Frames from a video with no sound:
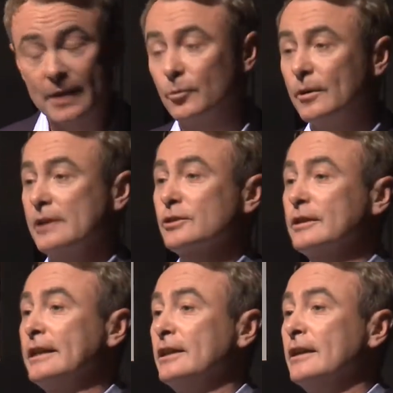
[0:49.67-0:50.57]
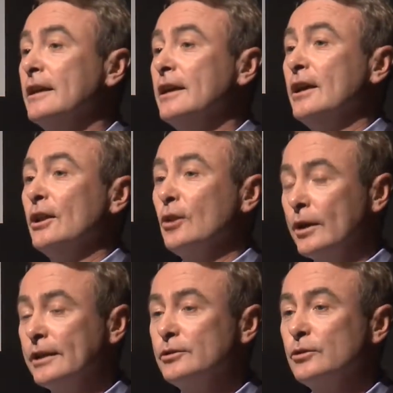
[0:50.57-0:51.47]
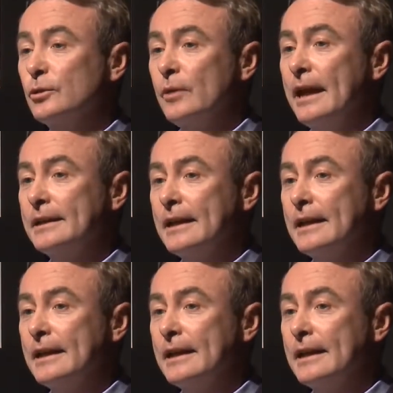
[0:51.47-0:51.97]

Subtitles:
We're actually looking to create